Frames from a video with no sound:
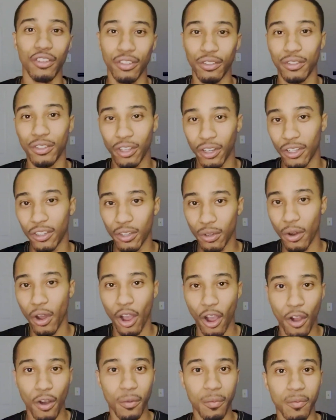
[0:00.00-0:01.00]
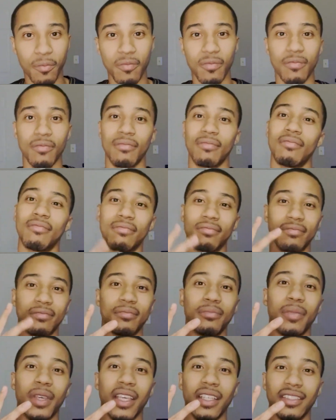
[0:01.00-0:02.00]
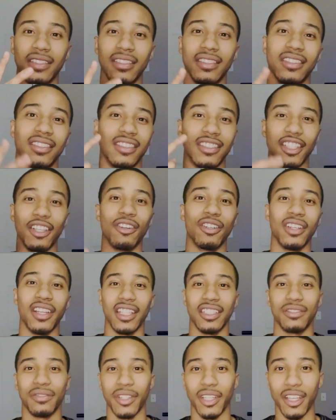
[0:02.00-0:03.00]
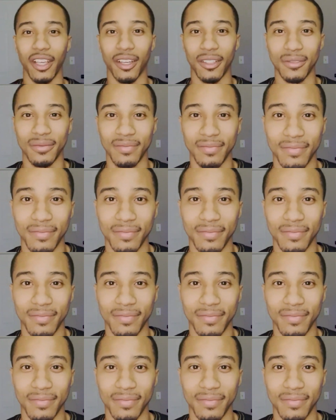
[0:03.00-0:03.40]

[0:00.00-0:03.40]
you your new home. Peace. See you on the next video.